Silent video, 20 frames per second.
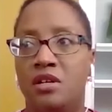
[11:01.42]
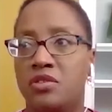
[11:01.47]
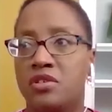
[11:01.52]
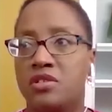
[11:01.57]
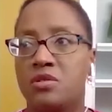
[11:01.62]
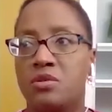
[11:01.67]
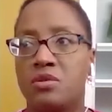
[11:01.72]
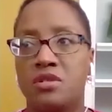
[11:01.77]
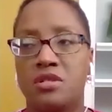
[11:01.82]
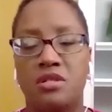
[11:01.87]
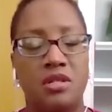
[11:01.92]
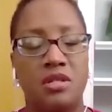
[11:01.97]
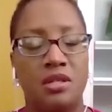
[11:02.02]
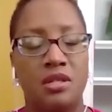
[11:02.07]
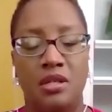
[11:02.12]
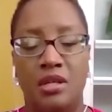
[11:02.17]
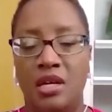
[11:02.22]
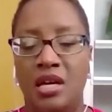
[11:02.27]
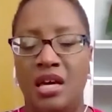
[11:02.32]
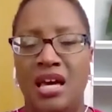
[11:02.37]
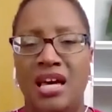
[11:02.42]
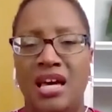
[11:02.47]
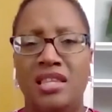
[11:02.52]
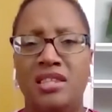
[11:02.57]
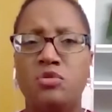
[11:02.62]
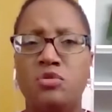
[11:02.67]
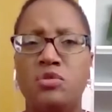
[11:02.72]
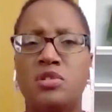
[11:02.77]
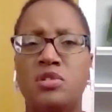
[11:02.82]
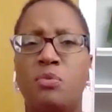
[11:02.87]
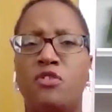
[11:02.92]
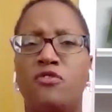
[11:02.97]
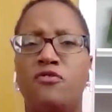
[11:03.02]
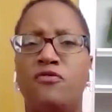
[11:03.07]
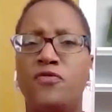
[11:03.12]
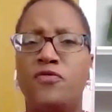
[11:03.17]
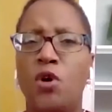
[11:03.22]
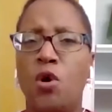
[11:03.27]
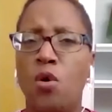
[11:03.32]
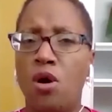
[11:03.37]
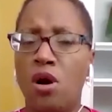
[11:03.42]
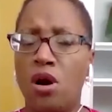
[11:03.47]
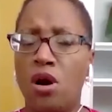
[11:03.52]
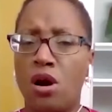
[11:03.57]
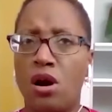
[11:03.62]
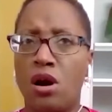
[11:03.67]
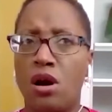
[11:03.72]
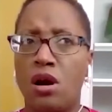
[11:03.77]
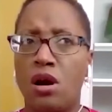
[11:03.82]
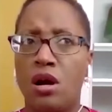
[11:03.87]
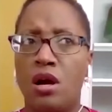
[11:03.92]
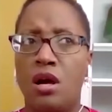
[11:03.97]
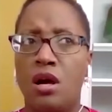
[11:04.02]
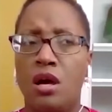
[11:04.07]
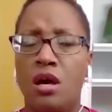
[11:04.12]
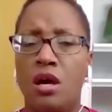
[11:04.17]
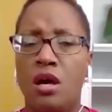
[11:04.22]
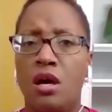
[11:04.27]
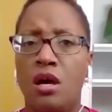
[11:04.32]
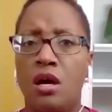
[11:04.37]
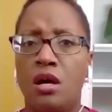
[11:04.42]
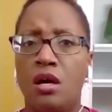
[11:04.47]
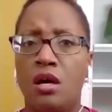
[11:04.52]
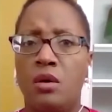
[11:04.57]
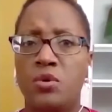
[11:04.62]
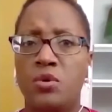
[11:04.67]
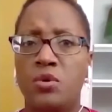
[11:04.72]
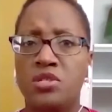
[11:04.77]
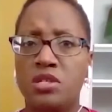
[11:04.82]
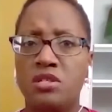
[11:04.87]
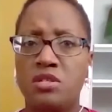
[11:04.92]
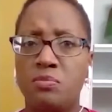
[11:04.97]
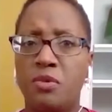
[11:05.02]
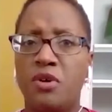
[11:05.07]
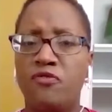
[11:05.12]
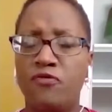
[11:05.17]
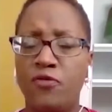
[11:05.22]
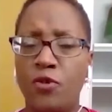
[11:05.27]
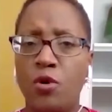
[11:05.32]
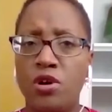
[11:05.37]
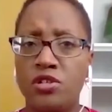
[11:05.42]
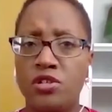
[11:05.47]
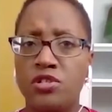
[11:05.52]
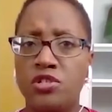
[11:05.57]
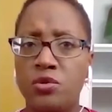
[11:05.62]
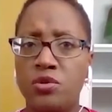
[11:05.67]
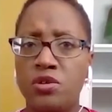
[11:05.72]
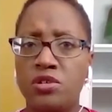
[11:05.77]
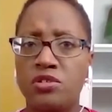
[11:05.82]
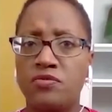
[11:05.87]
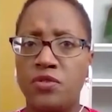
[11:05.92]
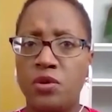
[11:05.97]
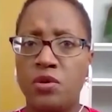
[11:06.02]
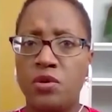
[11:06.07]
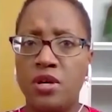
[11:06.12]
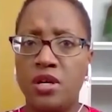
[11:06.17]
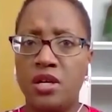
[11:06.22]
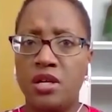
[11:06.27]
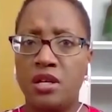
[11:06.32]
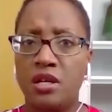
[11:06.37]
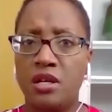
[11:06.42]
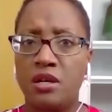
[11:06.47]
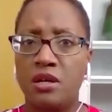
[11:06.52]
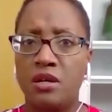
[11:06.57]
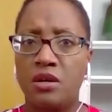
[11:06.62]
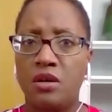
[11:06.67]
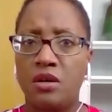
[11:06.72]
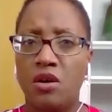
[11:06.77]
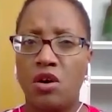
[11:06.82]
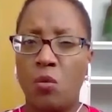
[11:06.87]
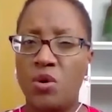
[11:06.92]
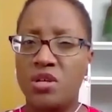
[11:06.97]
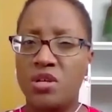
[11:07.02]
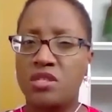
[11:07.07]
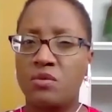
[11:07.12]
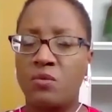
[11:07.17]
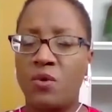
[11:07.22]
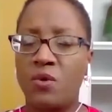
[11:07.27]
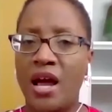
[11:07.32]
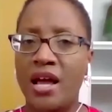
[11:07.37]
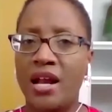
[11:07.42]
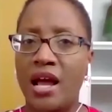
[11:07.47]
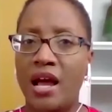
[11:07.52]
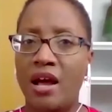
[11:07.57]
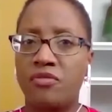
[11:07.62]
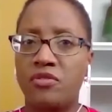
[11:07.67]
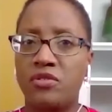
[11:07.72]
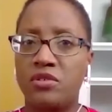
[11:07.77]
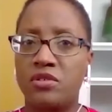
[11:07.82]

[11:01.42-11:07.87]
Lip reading: this was before, was this before George Floyd, or was it right after?